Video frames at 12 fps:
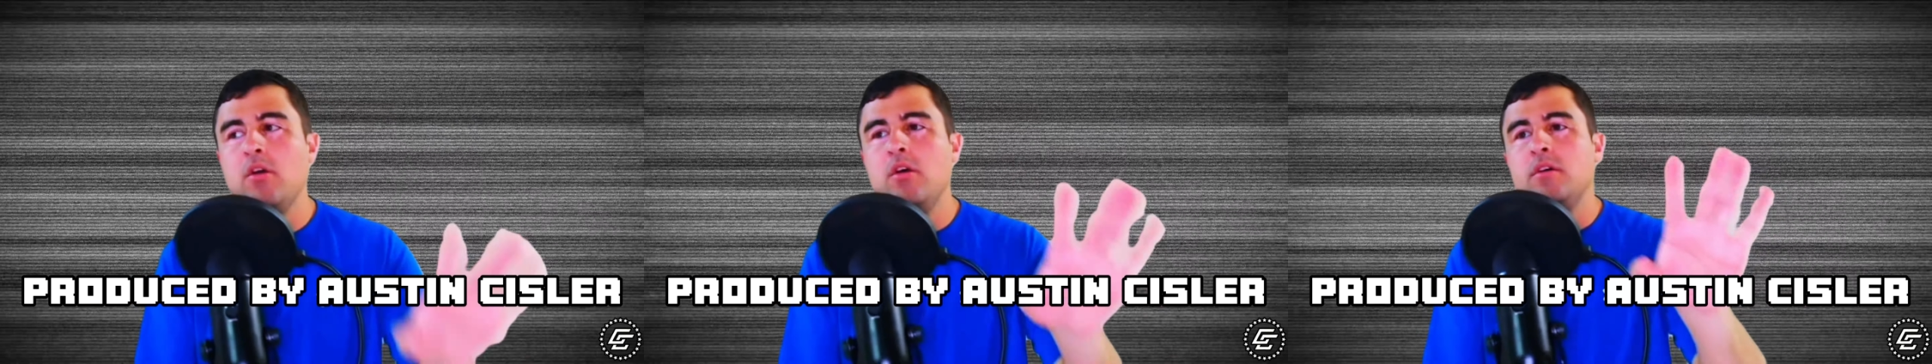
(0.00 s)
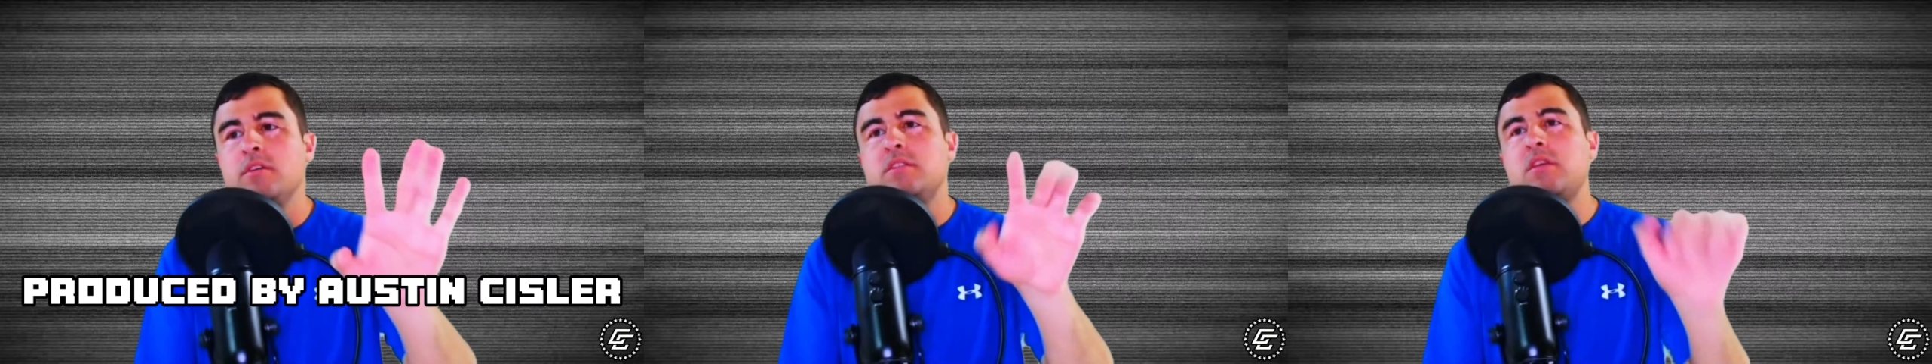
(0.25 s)

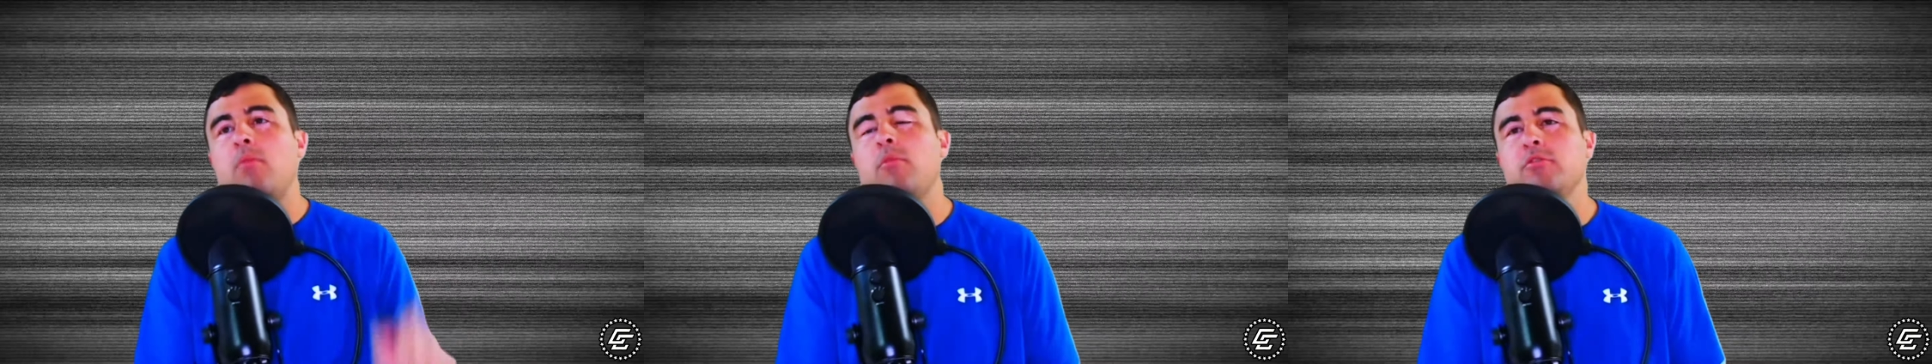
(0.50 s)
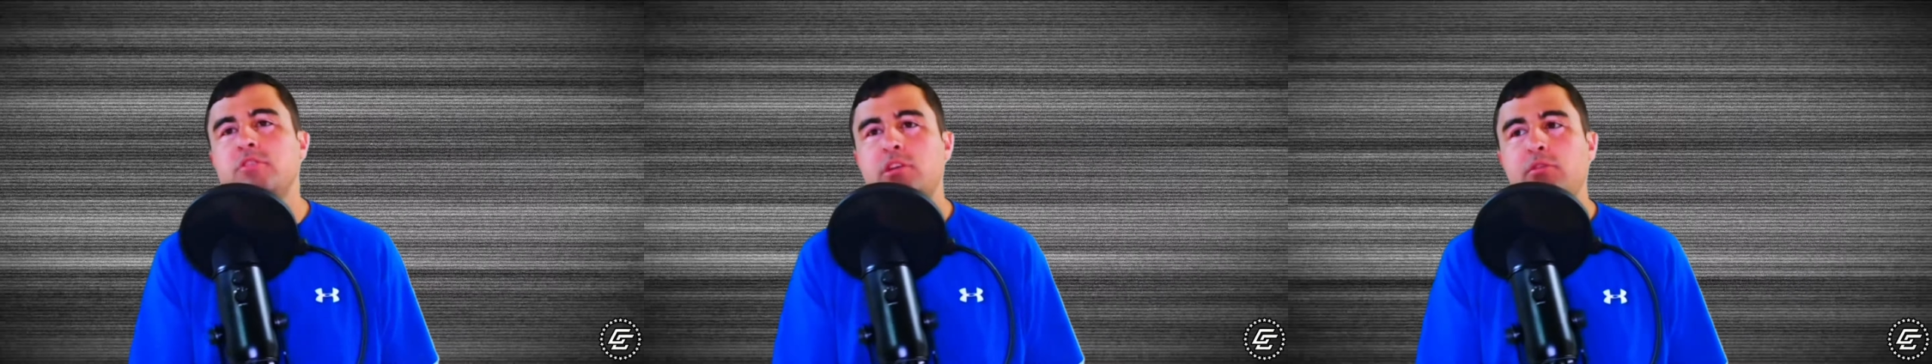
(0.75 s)
Summer
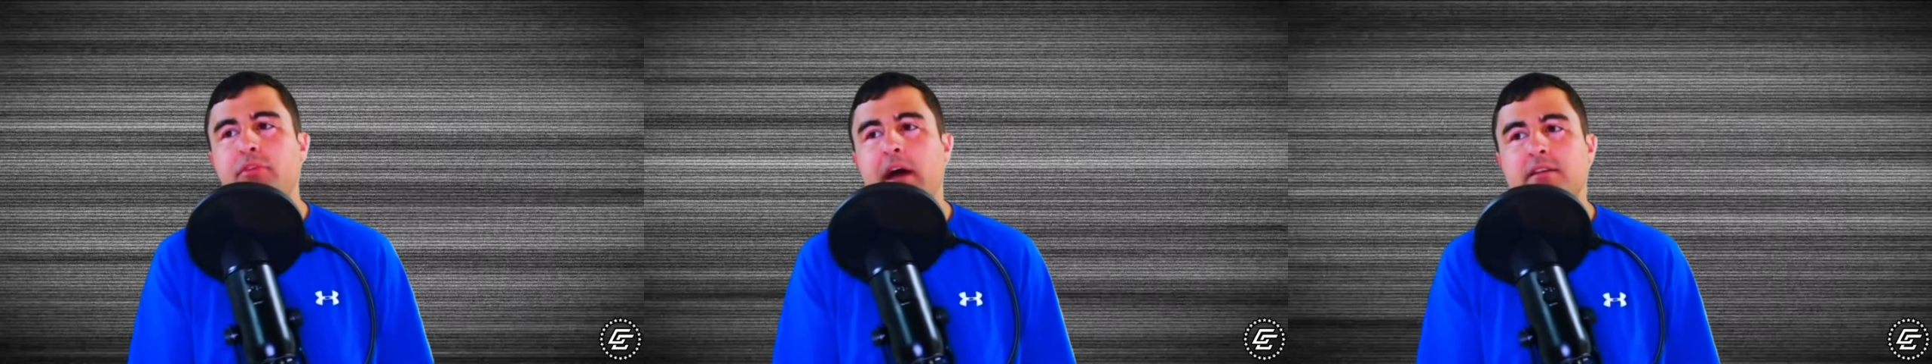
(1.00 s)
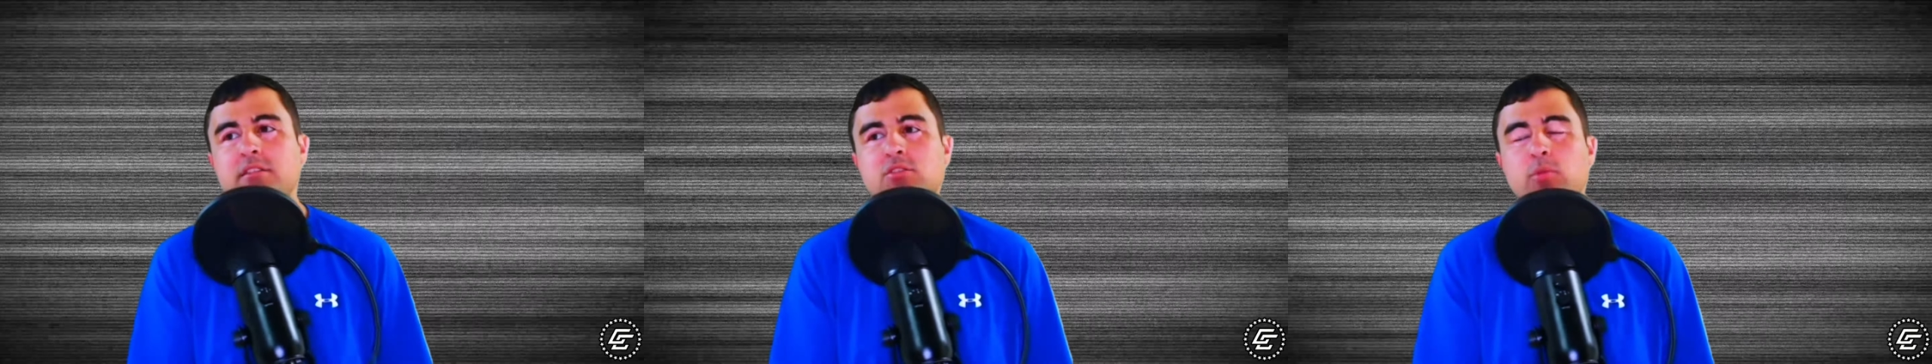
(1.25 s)
two
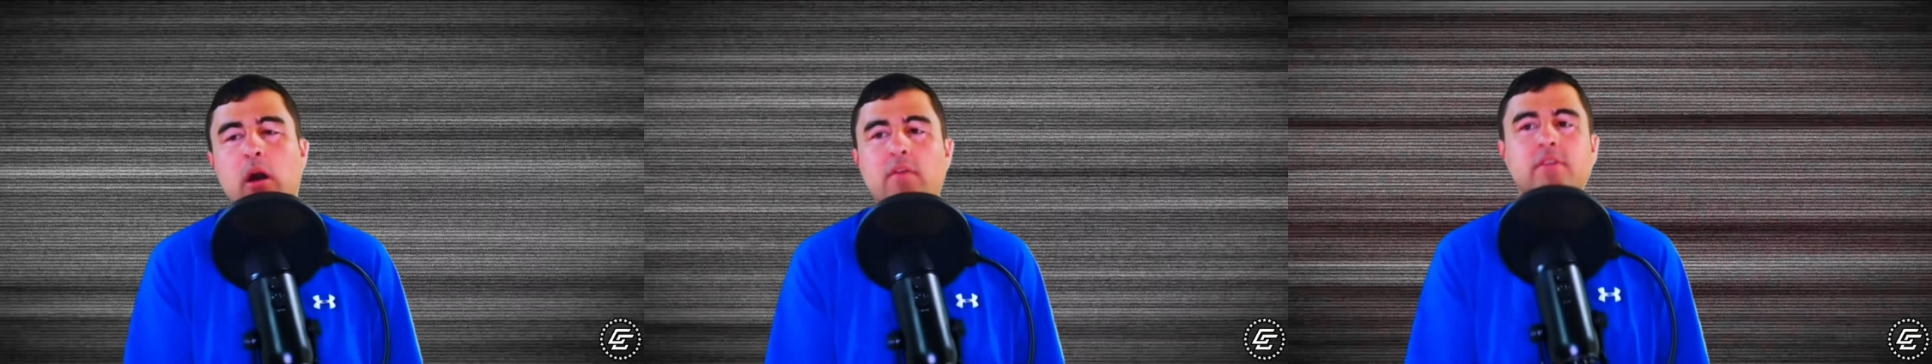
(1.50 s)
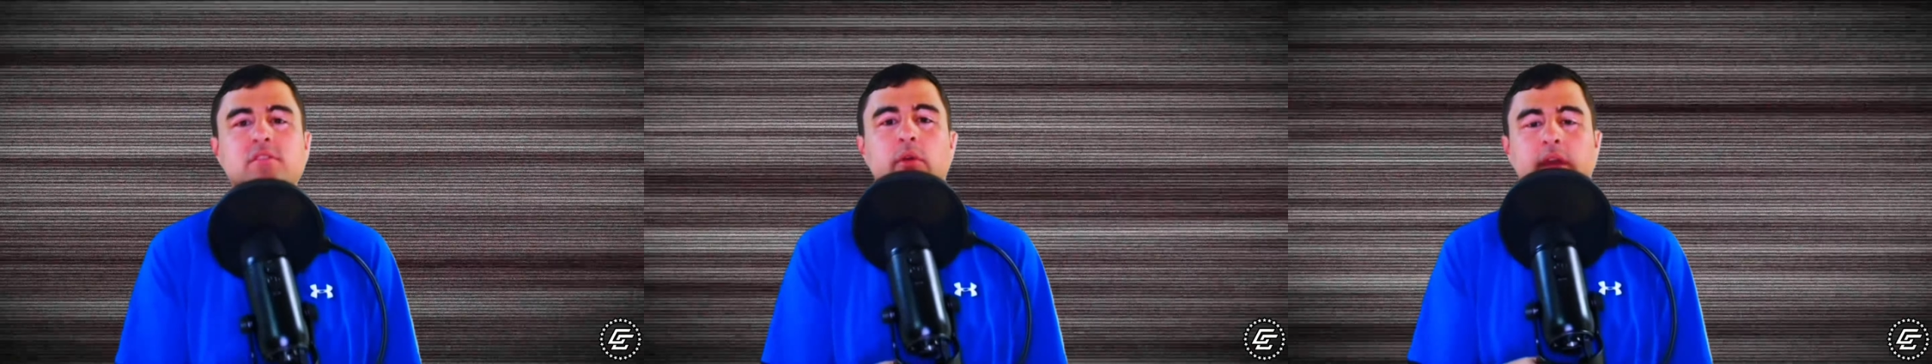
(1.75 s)
thousand twelve. I was
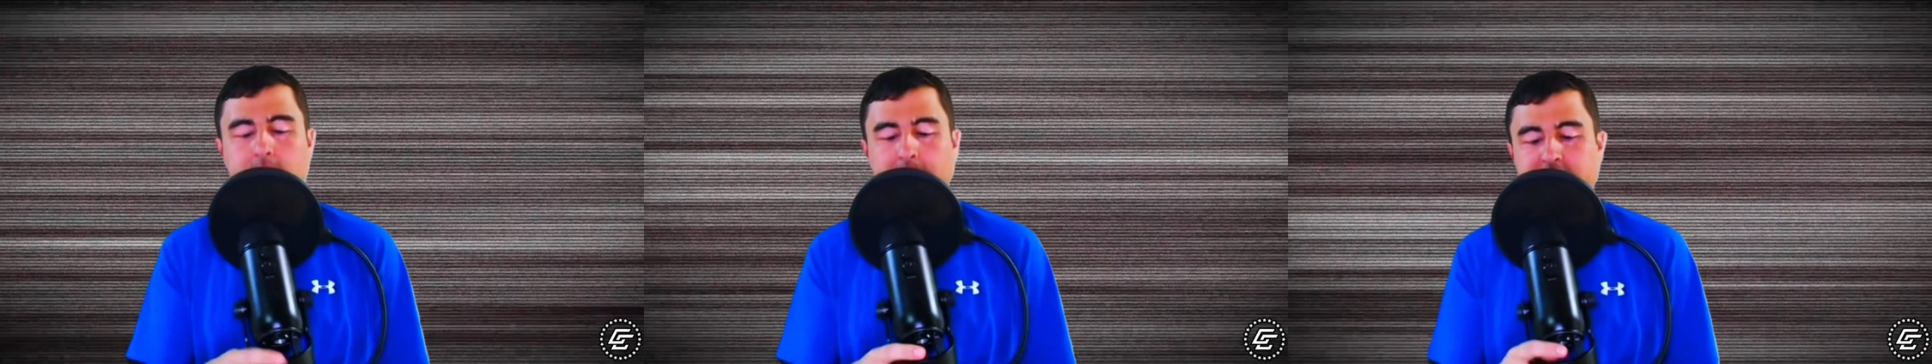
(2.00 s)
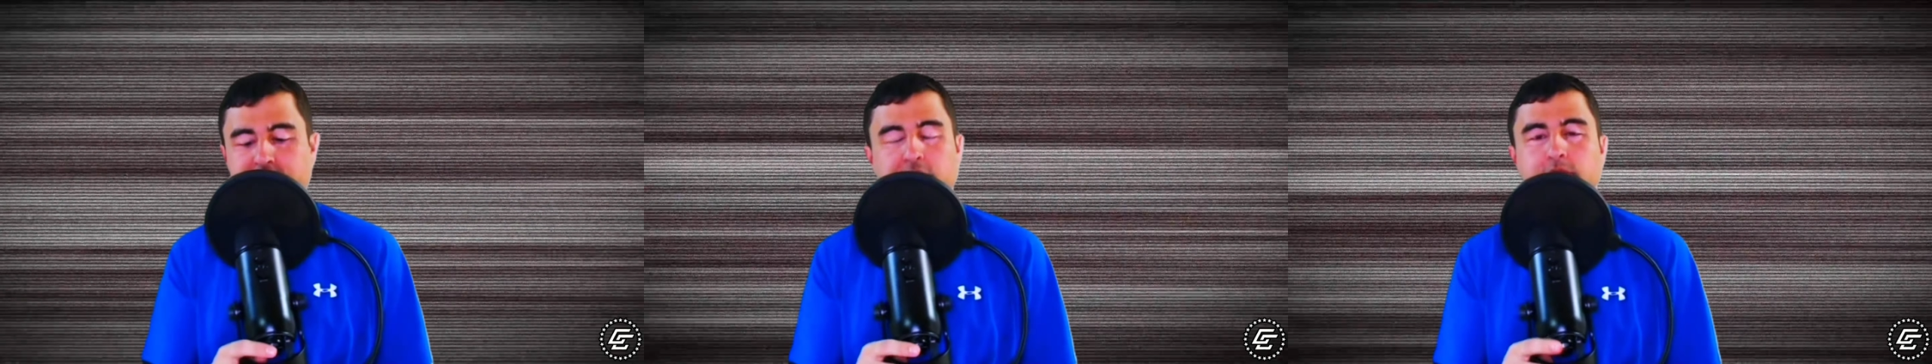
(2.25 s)
going into my
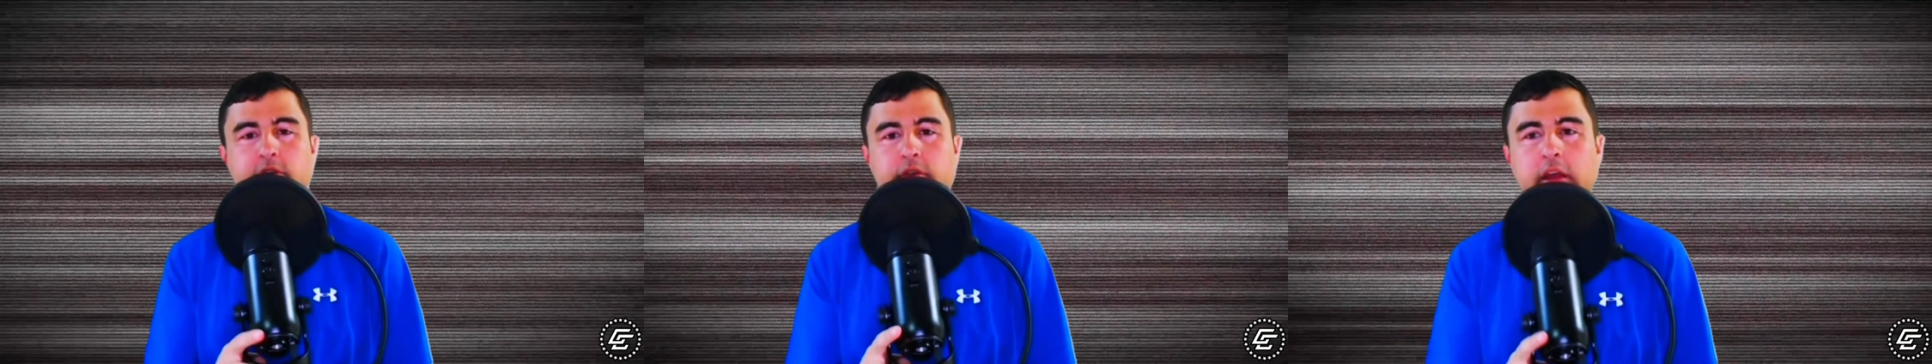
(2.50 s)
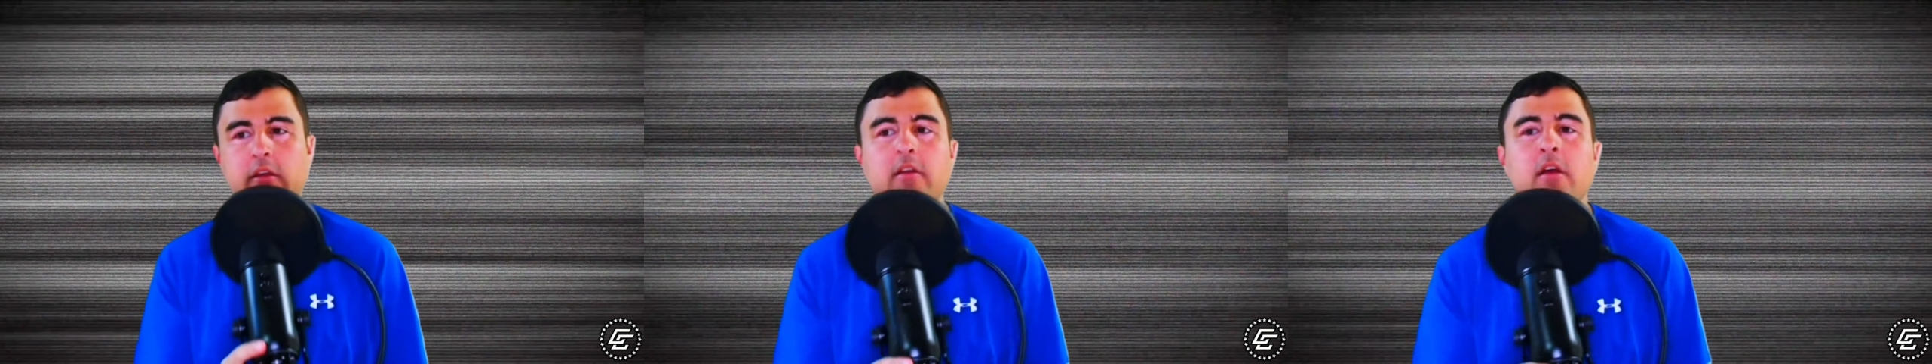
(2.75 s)
junior
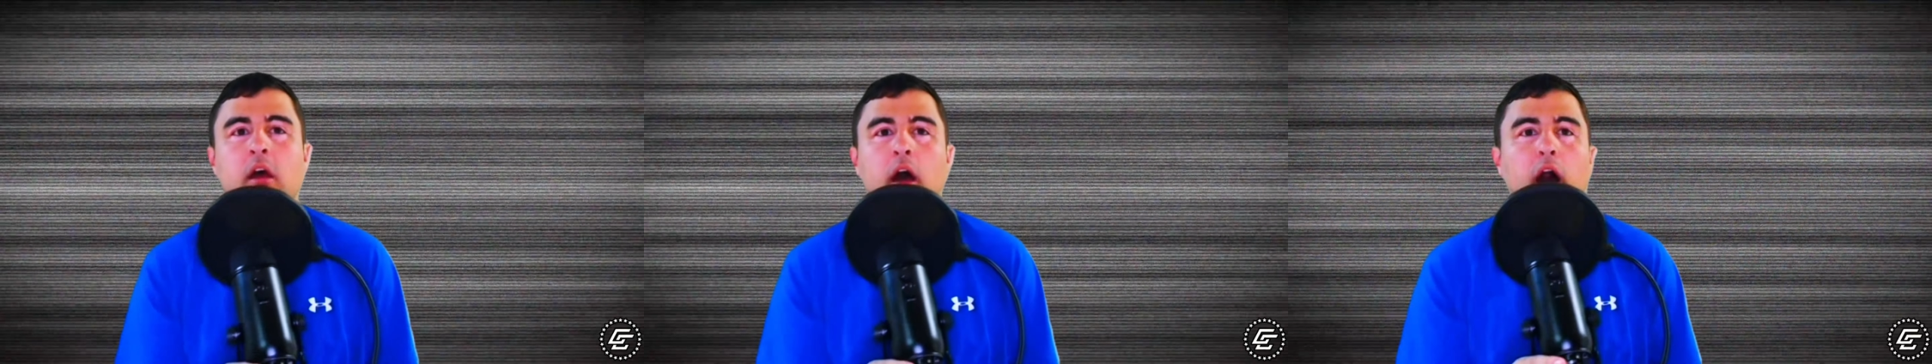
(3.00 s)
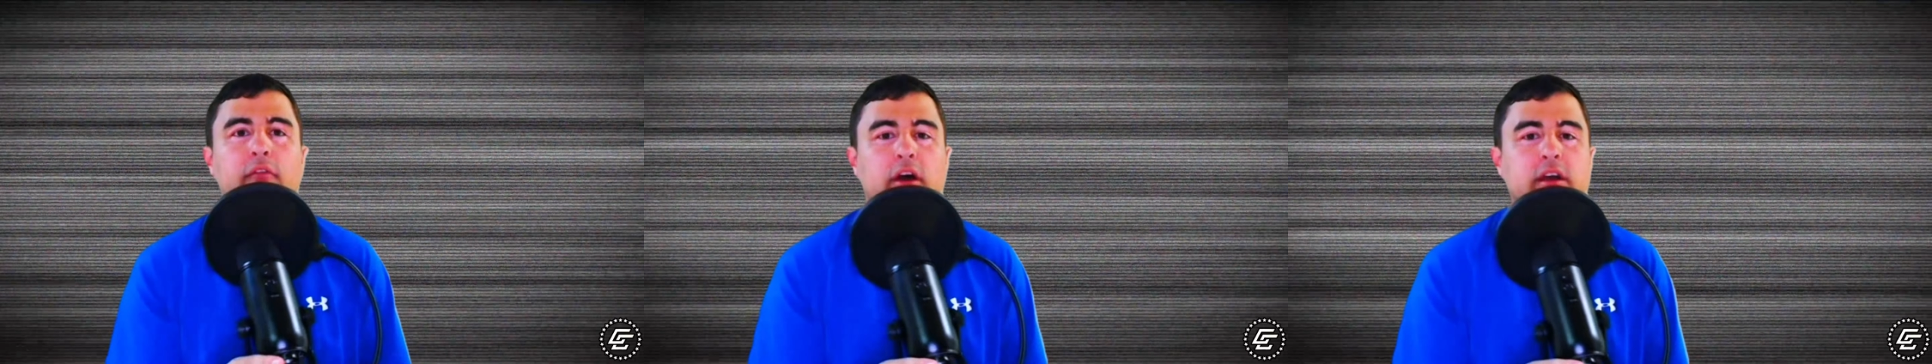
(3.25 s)
year of
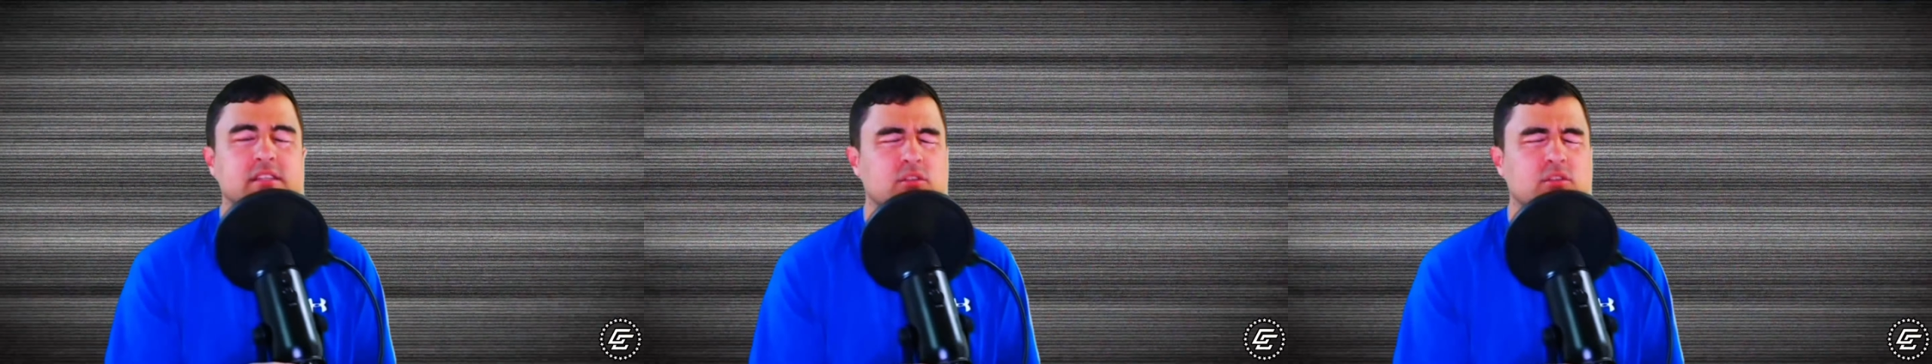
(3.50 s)
high school,